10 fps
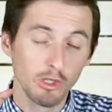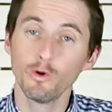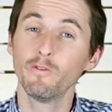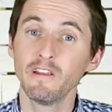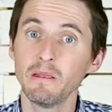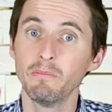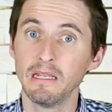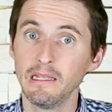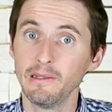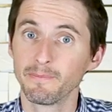
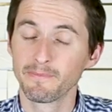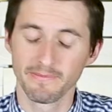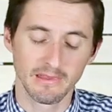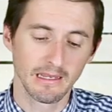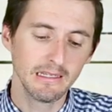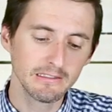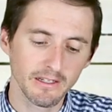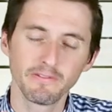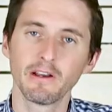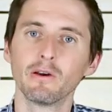UVB is
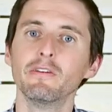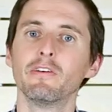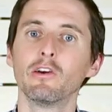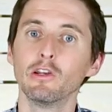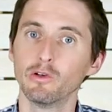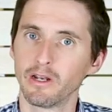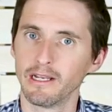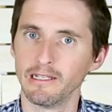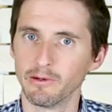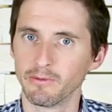a very, very good
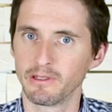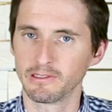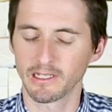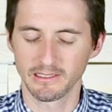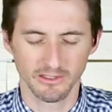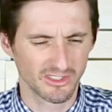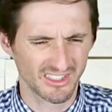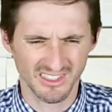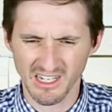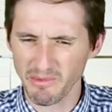idea with these guys. There's
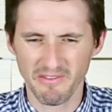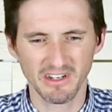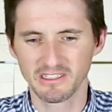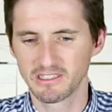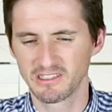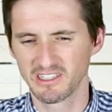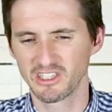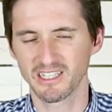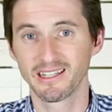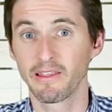some evidence to
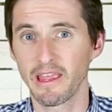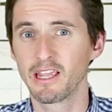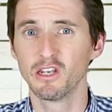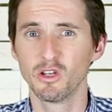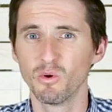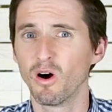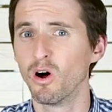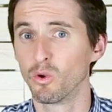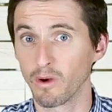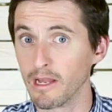suggest that they can do
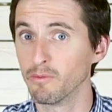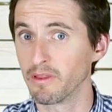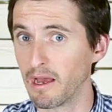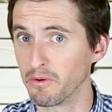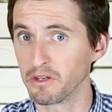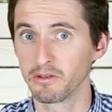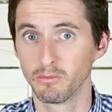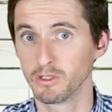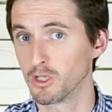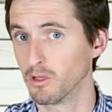all right without it,
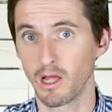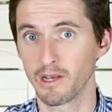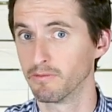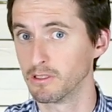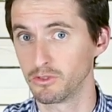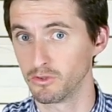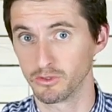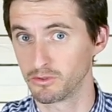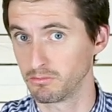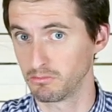which a lot of
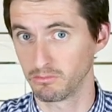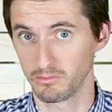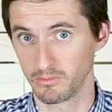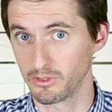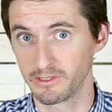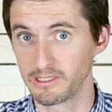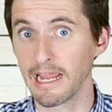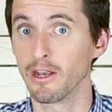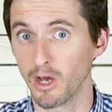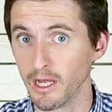lizards
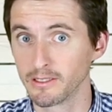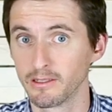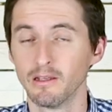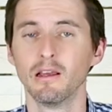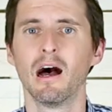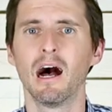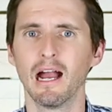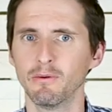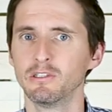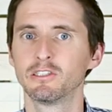cannot.
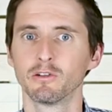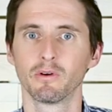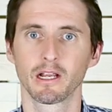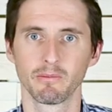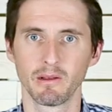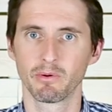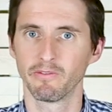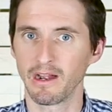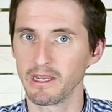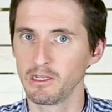I would still recommend
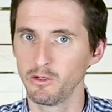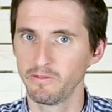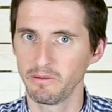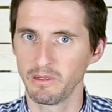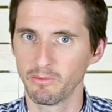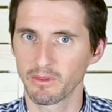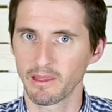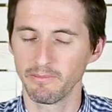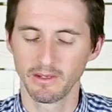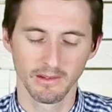providing UVB with
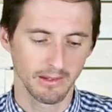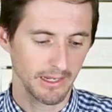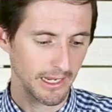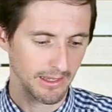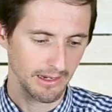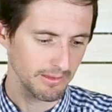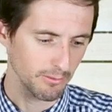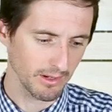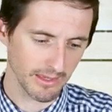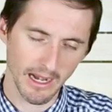them. And
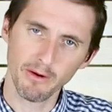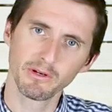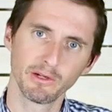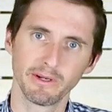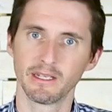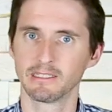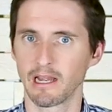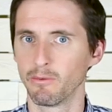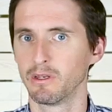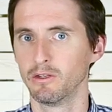the way that I would do it is
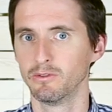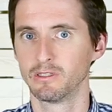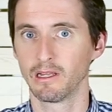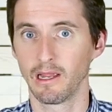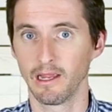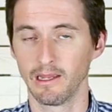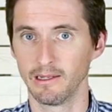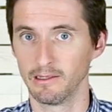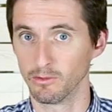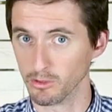I would use
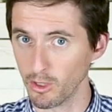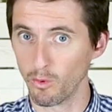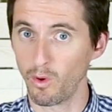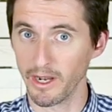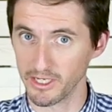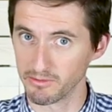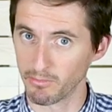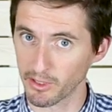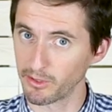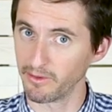a low wattage
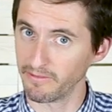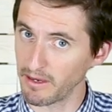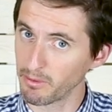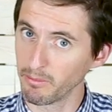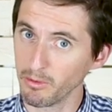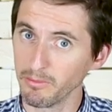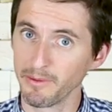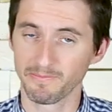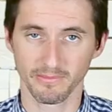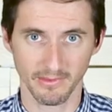mercury vapor bulb.